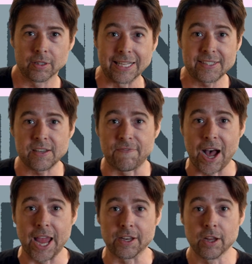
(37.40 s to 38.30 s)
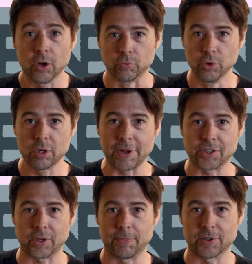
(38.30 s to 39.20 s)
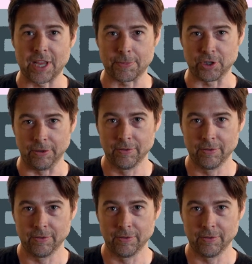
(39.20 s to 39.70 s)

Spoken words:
let's define rudimentary perception.